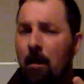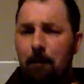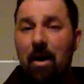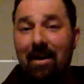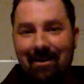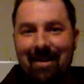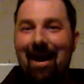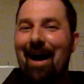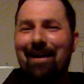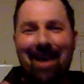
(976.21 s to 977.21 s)
But
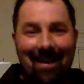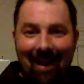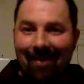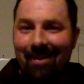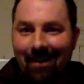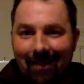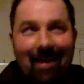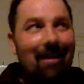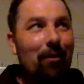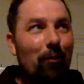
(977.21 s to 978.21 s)
again, I think
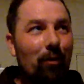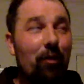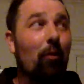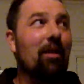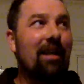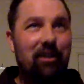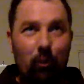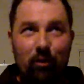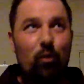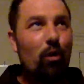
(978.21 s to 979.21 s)
like the
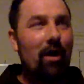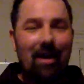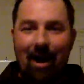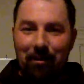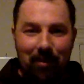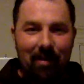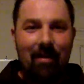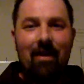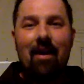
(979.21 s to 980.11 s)
religion was working on me.